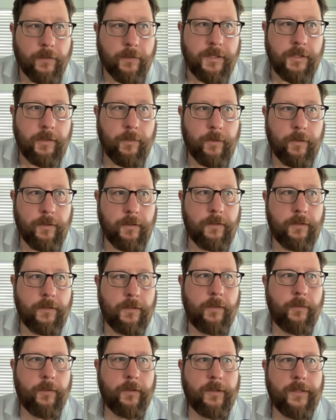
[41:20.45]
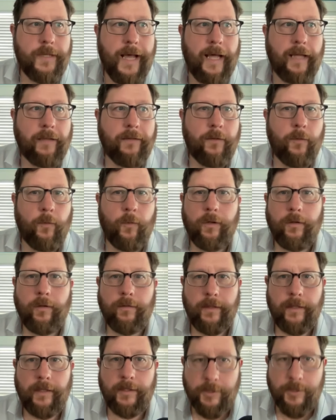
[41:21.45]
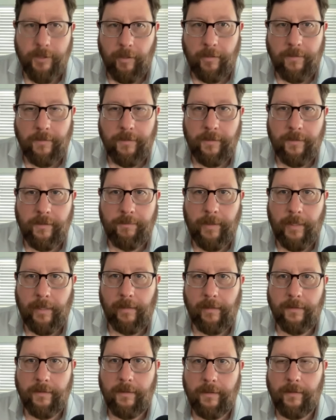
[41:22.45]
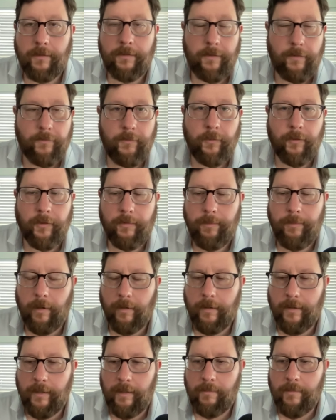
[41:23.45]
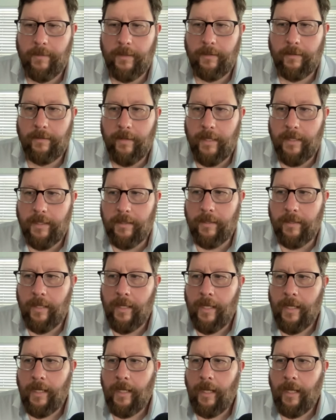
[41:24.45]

she was not the one in charge of this policy, though, of course, part of the administration.